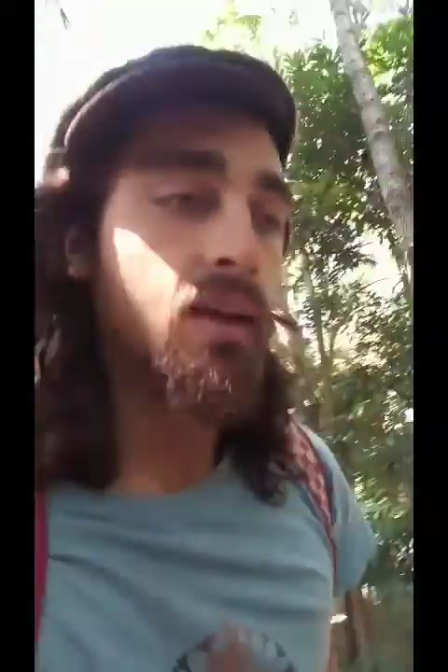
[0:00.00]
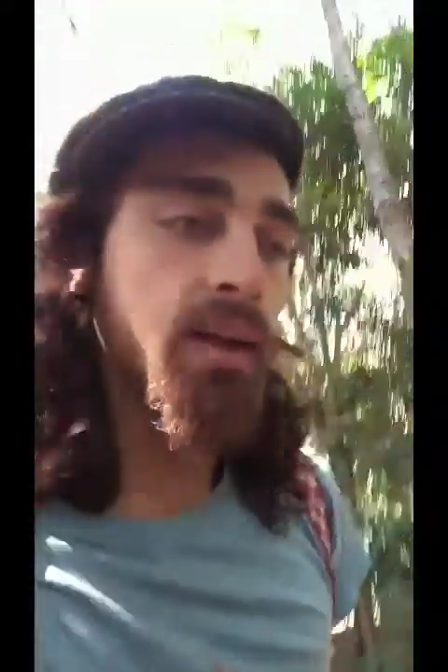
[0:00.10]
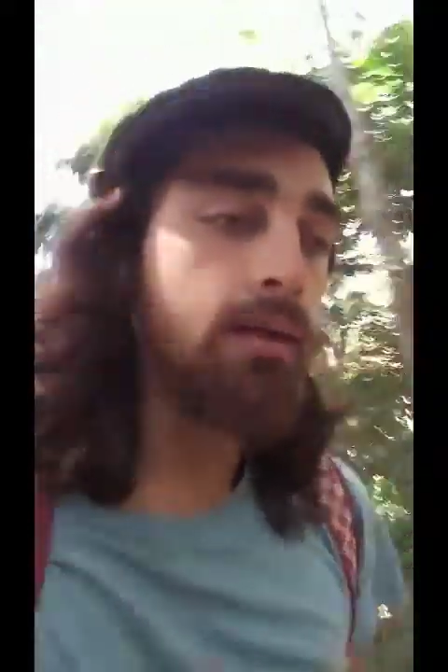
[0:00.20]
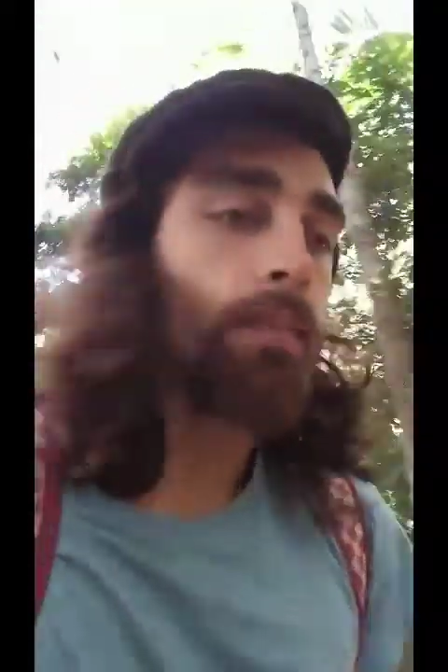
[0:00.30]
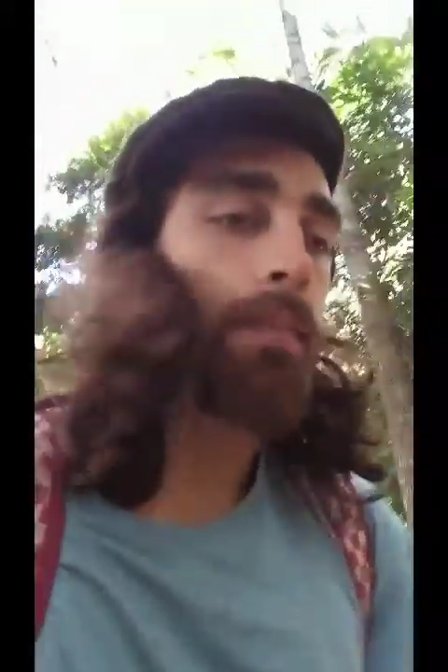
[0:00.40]

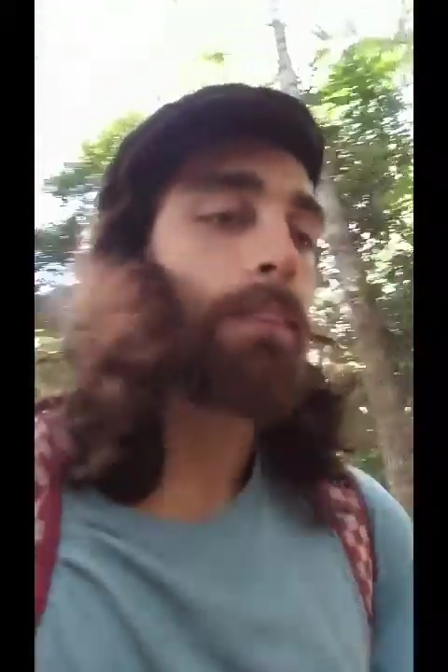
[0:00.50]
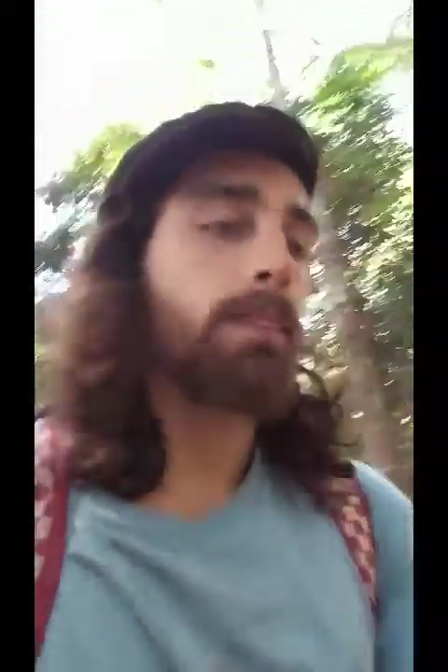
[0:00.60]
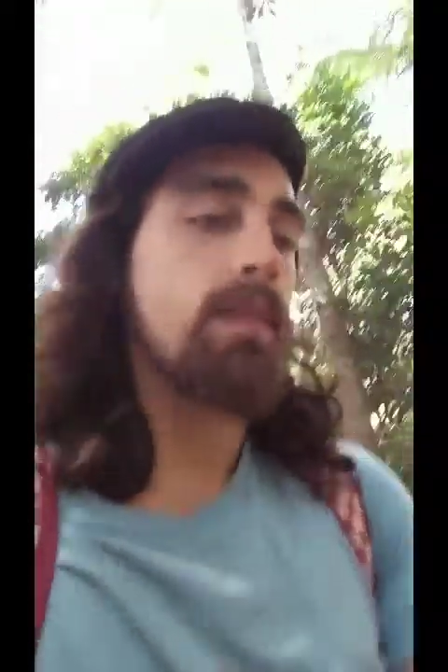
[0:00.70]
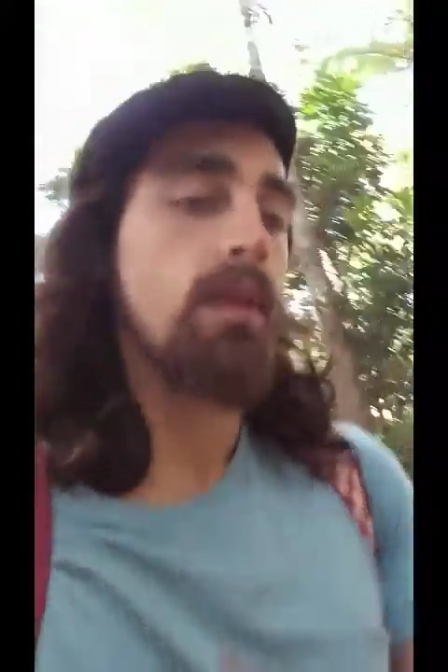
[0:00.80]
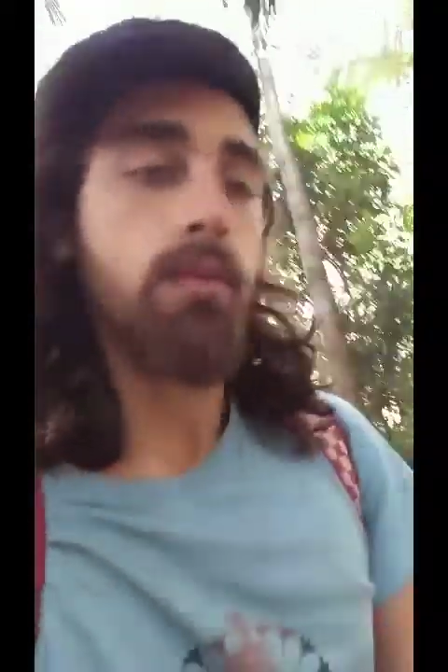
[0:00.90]
And
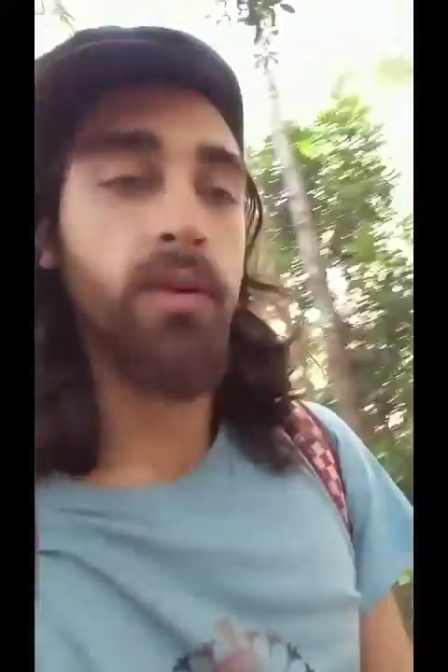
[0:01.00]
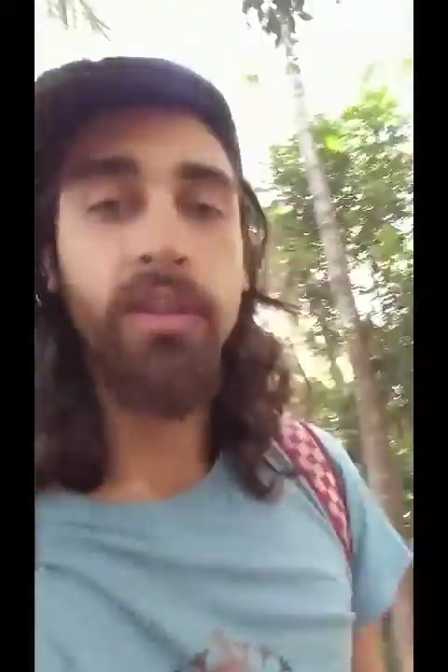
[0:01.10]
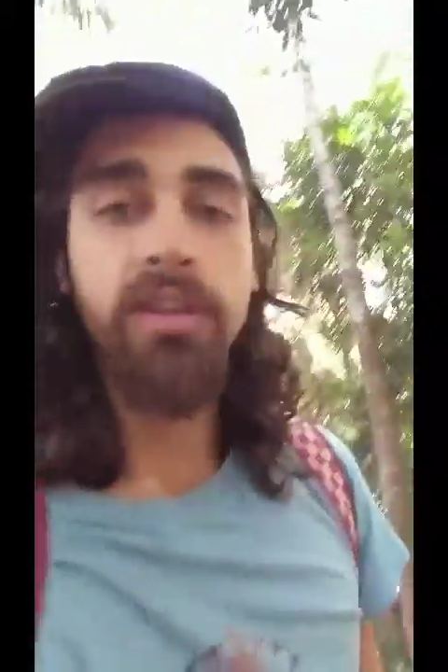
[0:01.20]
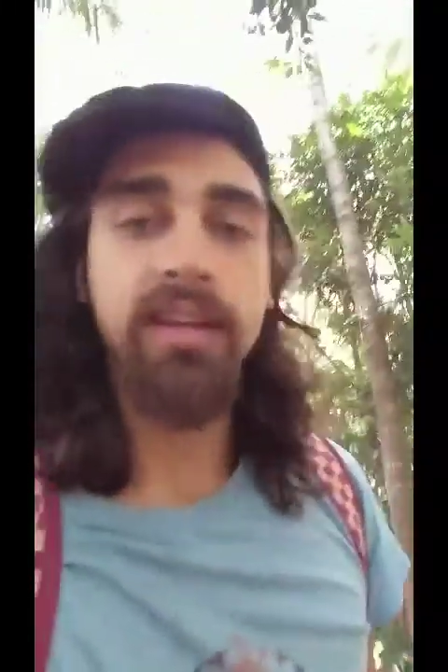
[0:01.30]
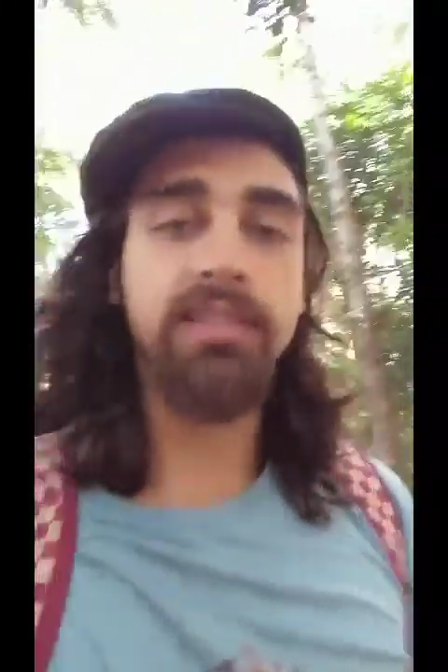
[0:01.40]
when
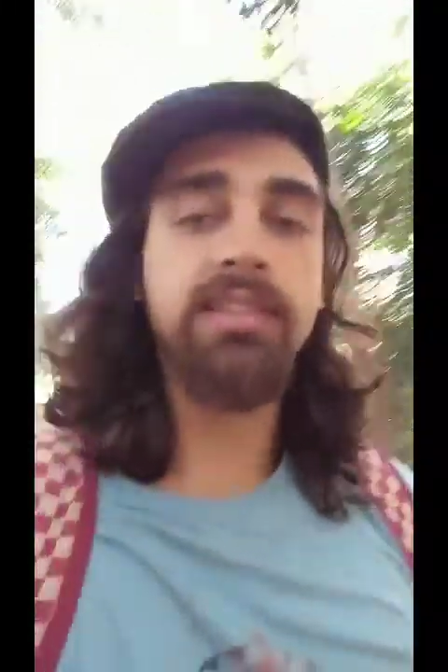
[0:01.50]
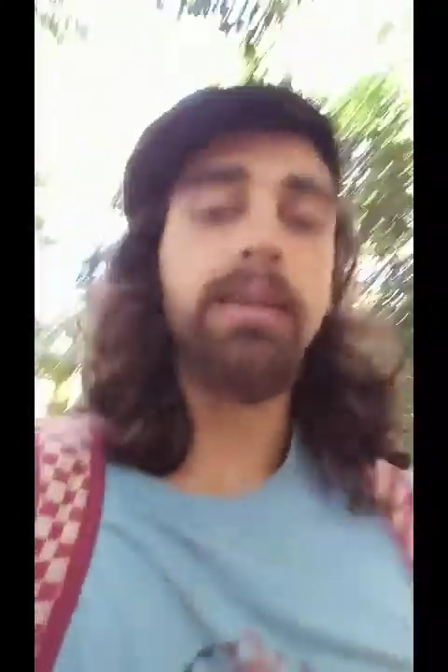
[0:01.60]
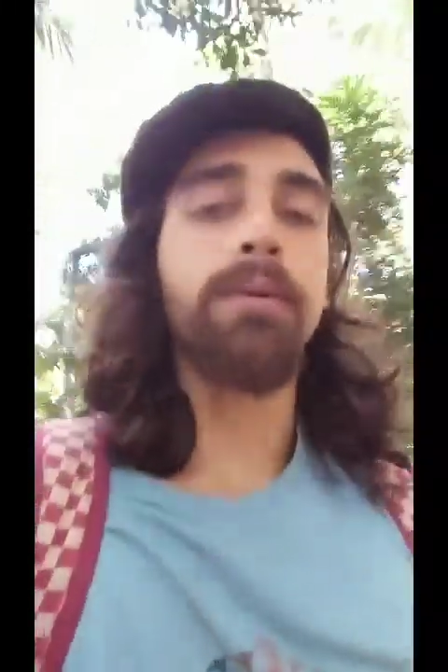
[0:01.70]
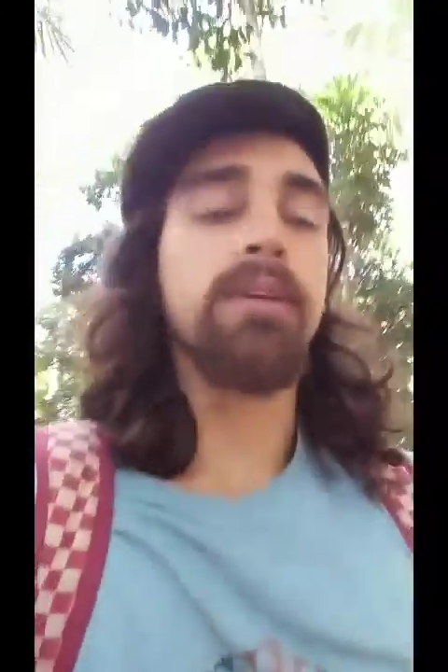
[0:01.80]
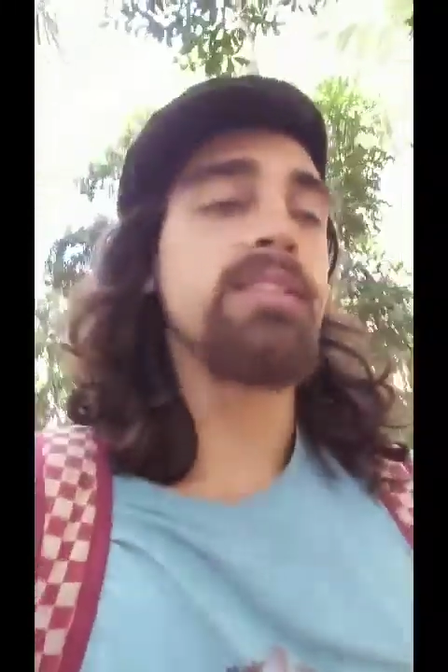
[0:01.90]
you dig
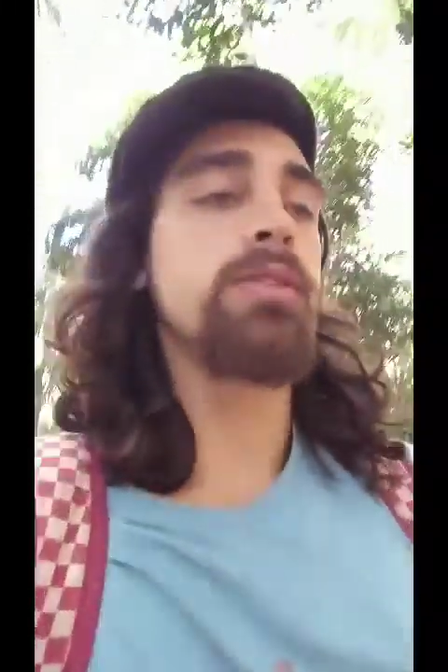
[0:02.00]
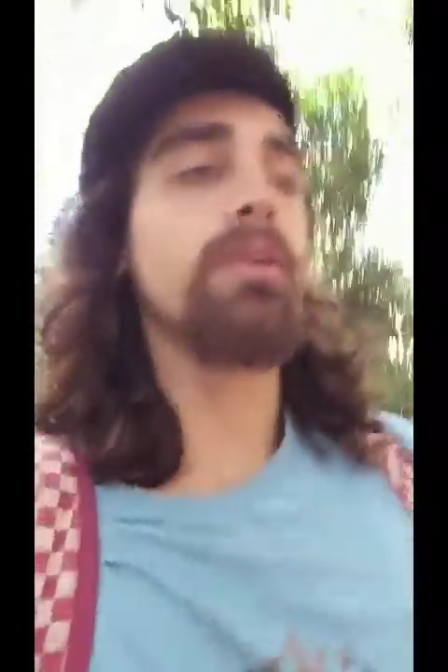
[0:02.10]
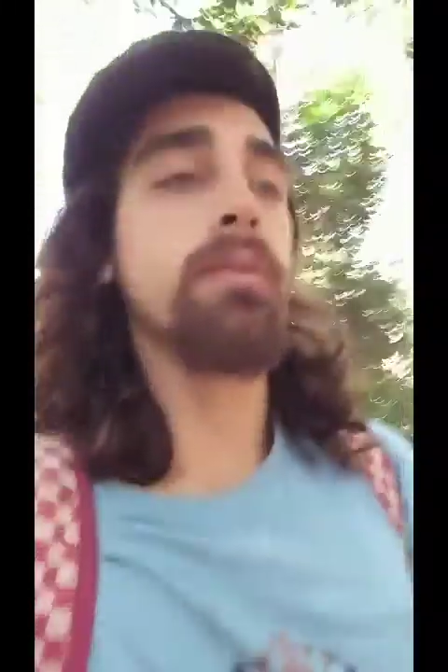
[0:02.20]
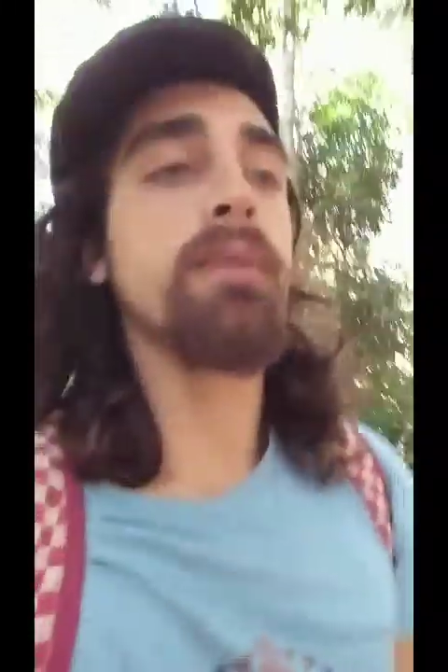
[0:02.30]
deeper into it,